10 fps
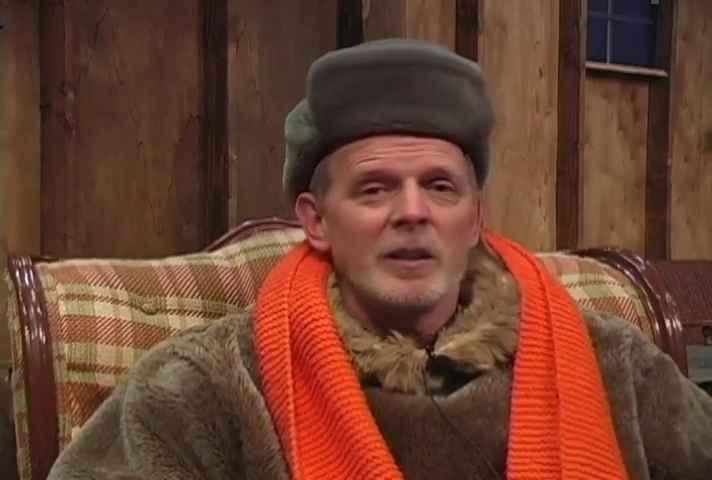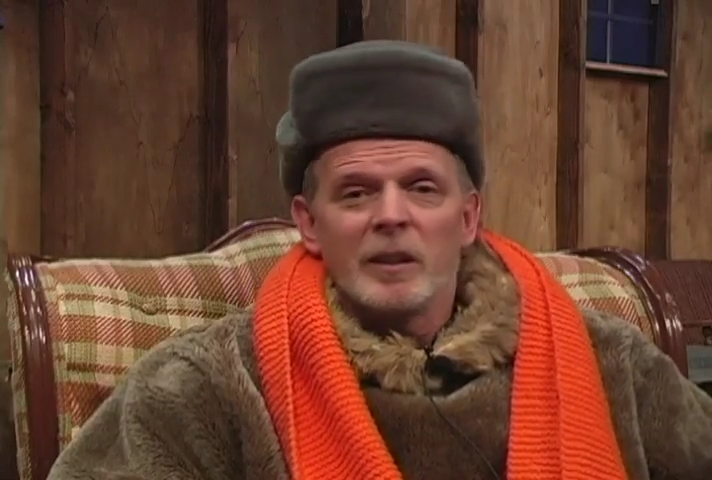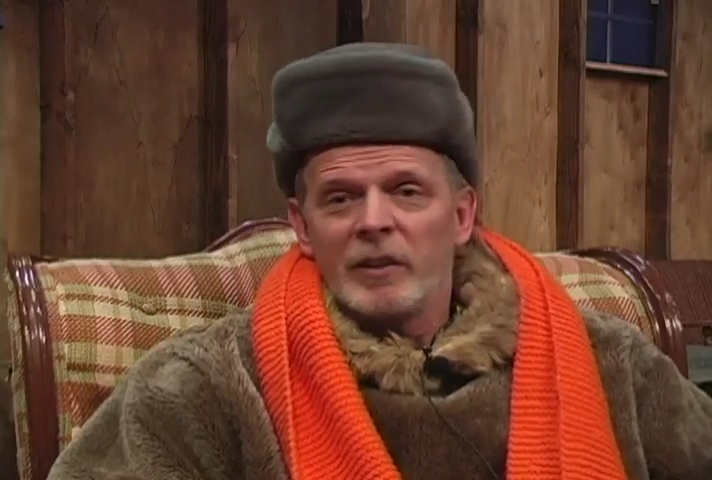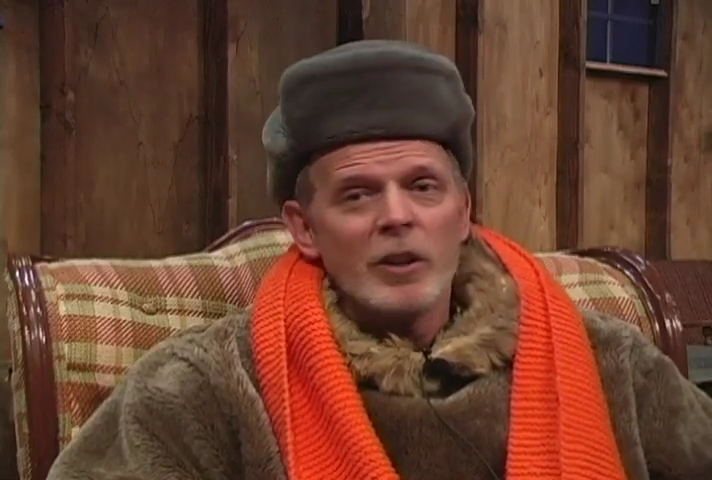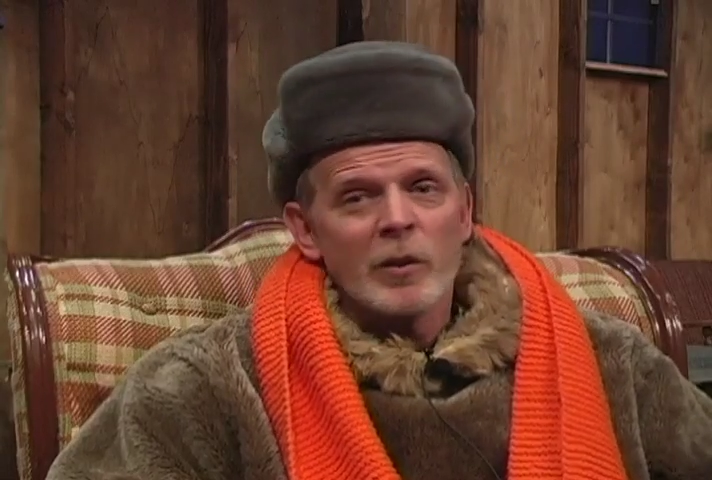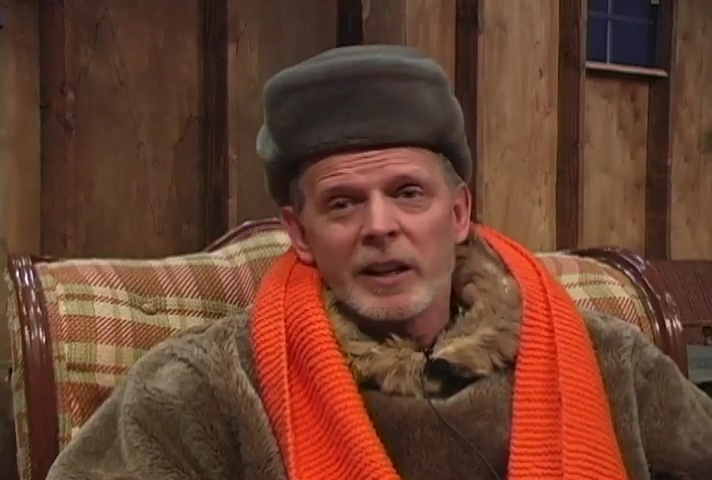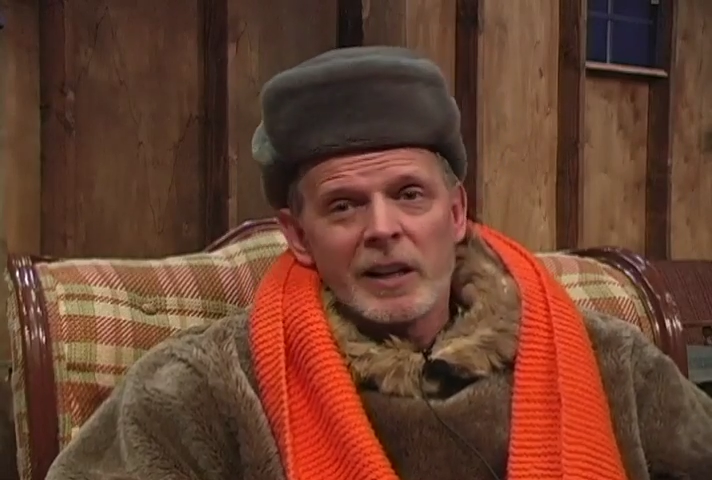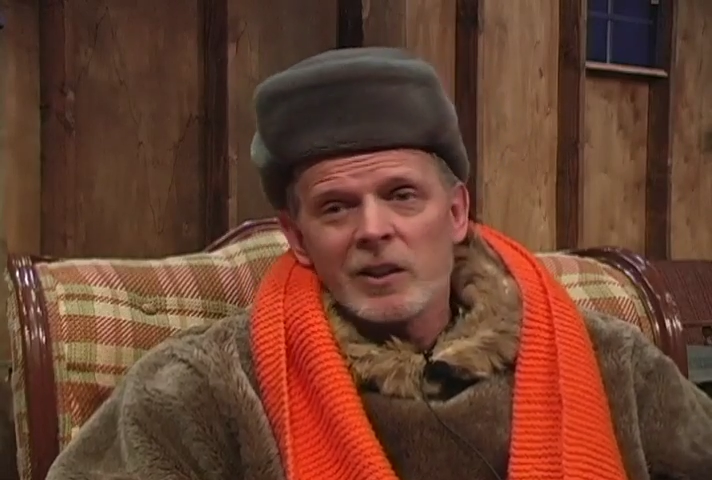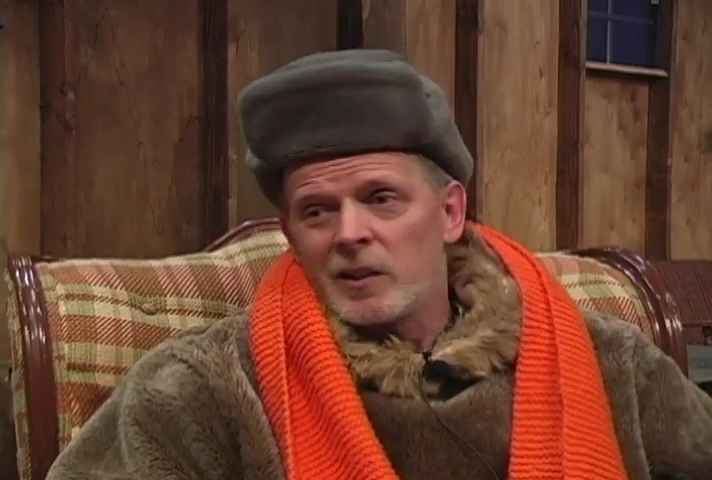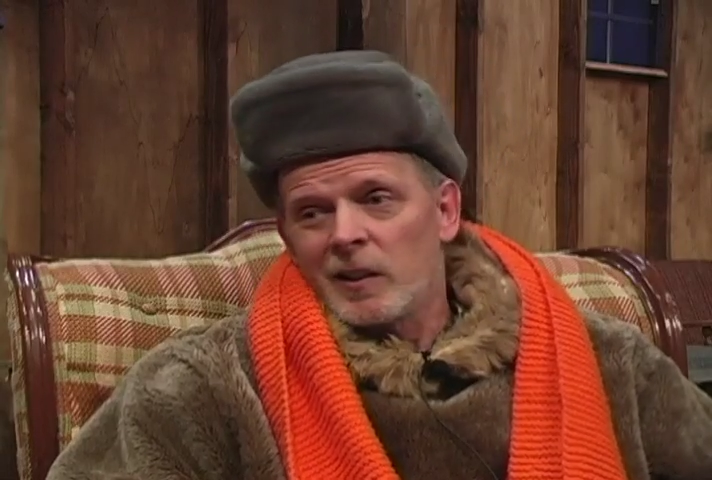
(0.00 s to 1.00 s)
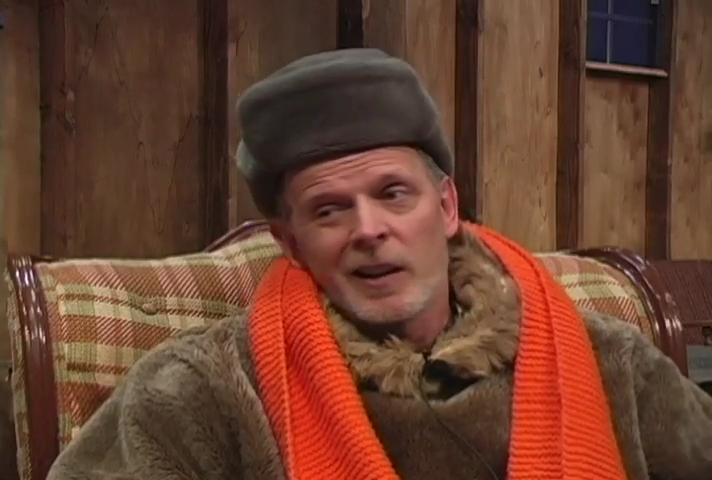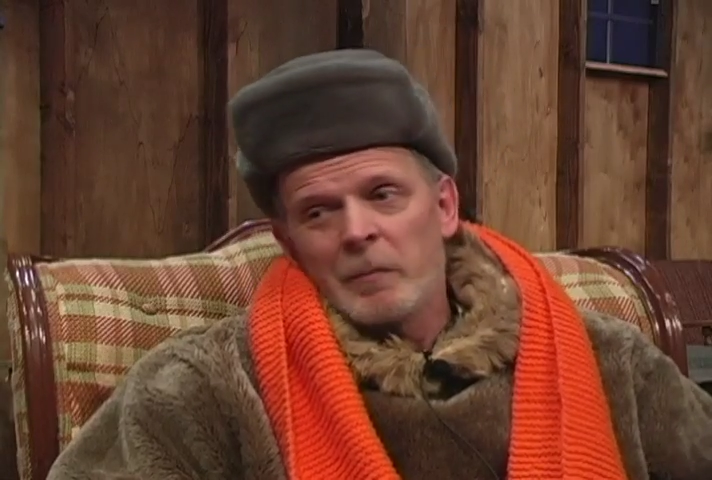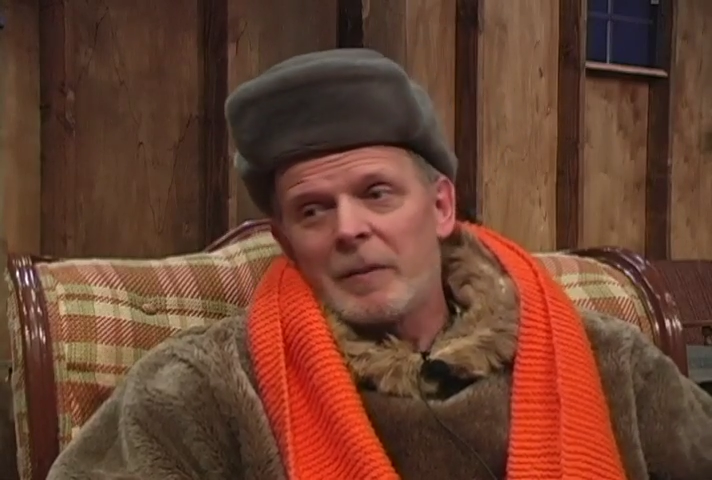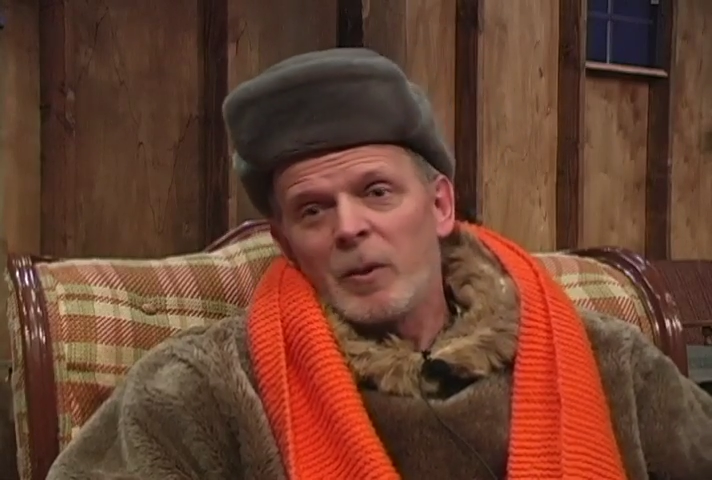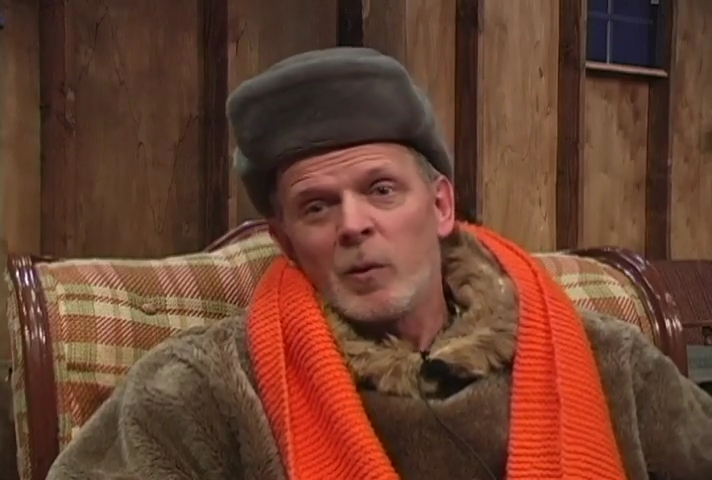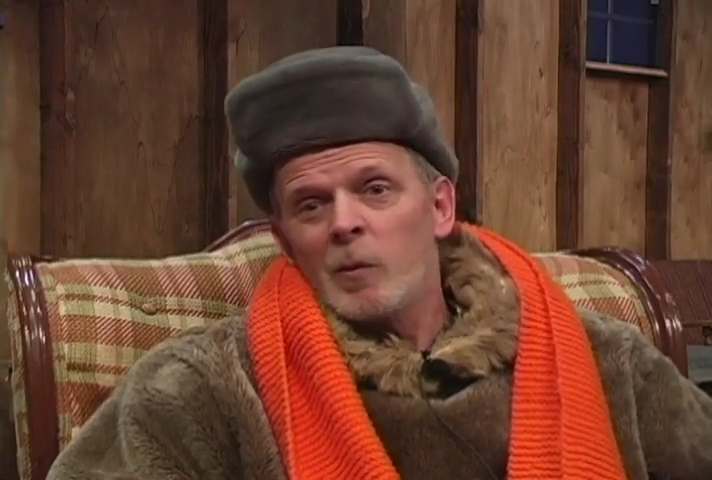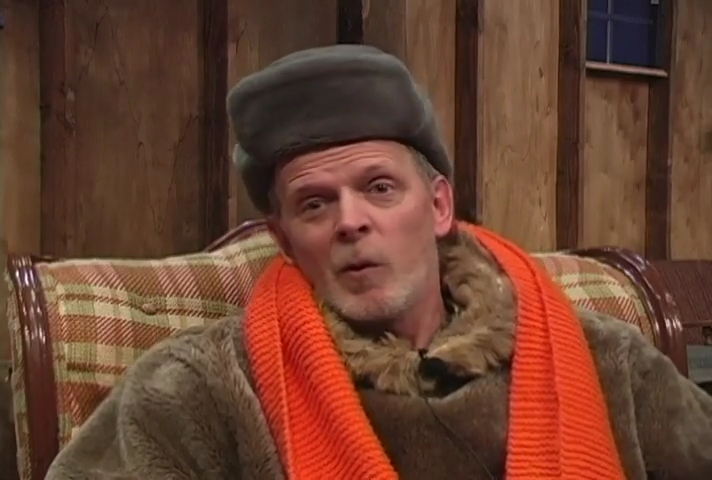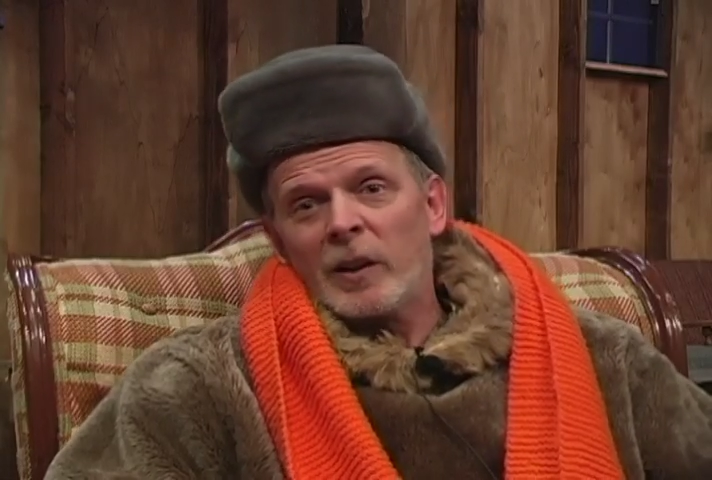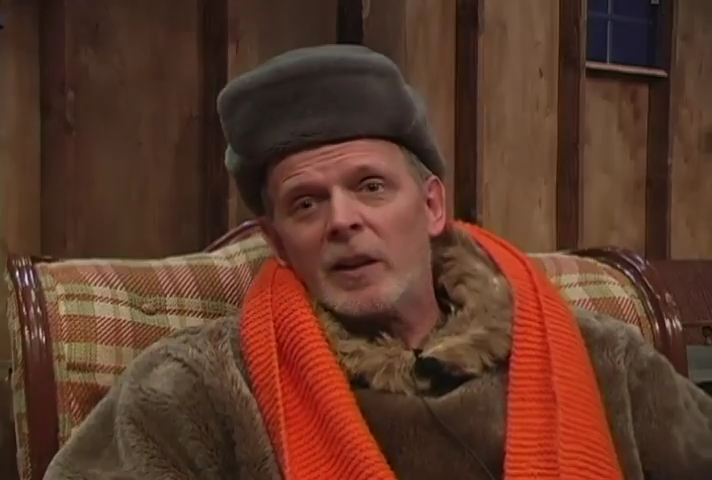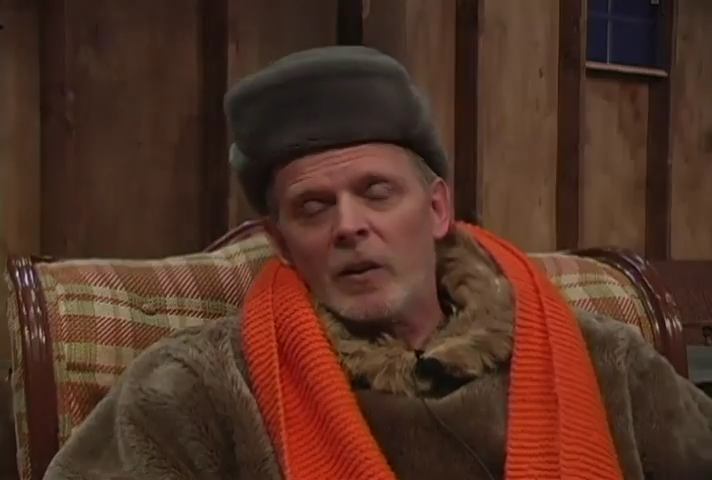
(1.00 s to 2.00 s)
if he don't get his deer, then maybe we
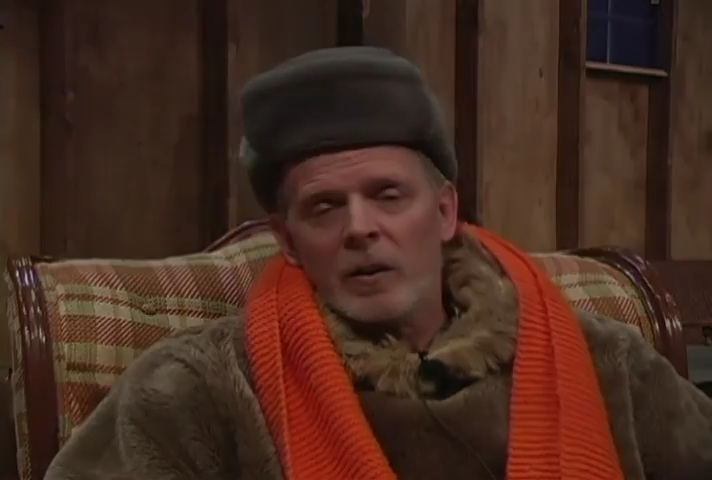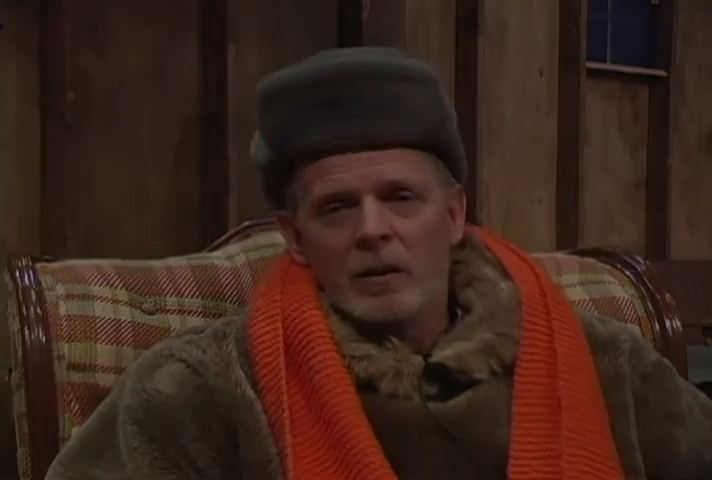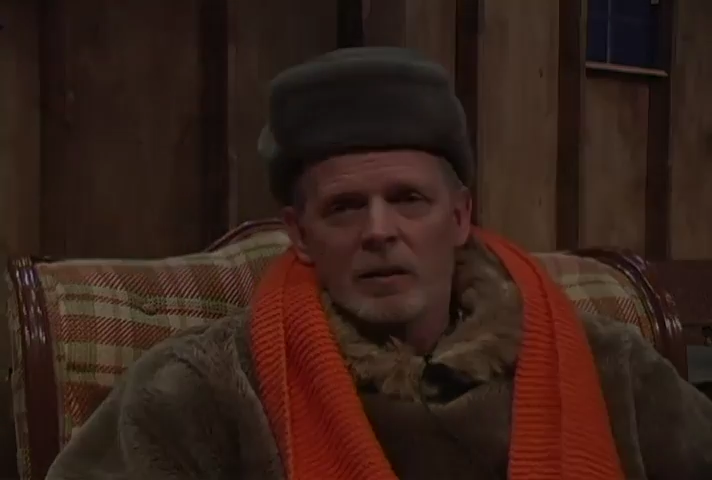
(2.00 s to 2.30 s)
won't either.